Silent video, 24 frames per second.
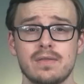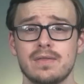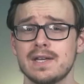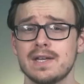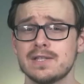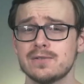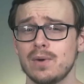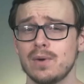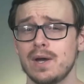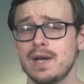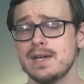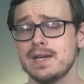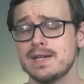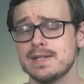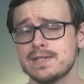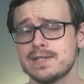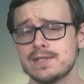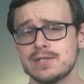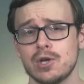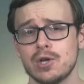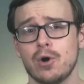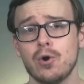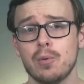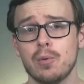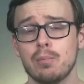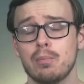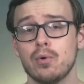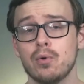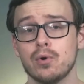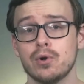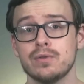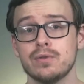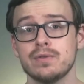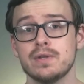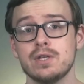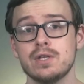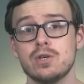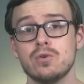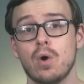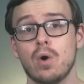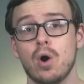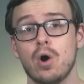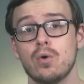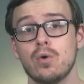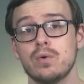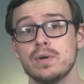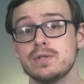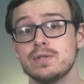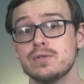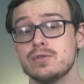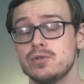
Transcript: That's why it's so important that you always